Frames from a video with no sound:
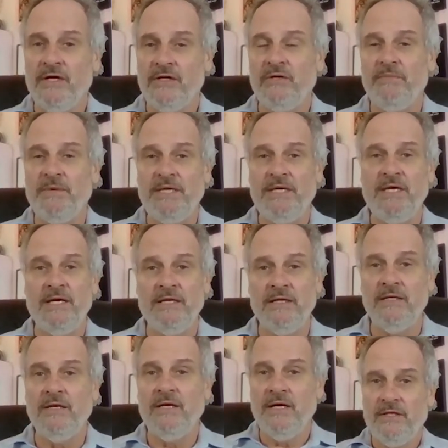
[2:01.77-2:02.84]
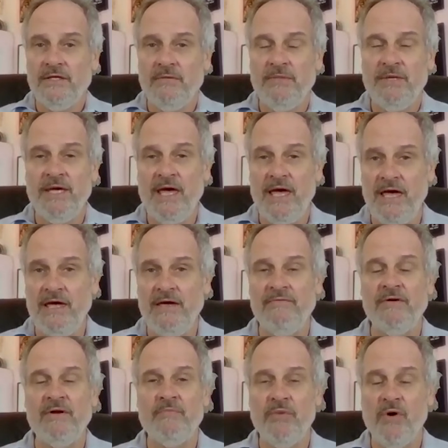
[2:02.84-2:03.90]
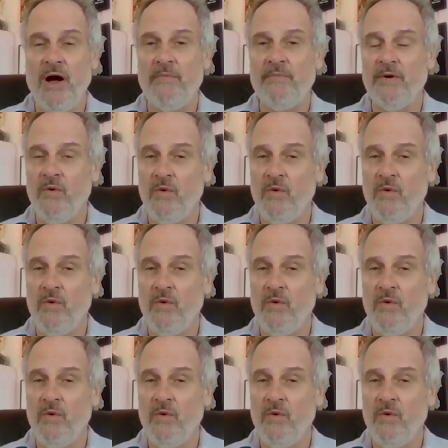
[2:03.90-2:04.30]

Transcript: to begin to behave in a proper